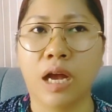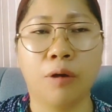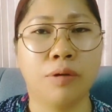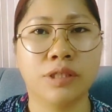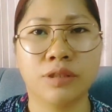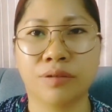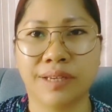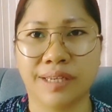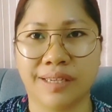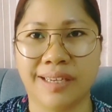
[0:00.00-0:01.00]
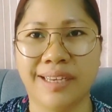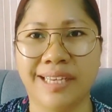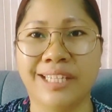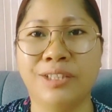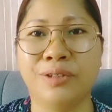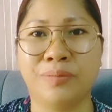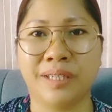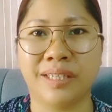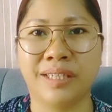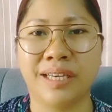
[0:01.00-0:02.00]
I was cooking
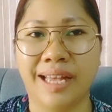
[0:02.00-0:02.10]
indomie,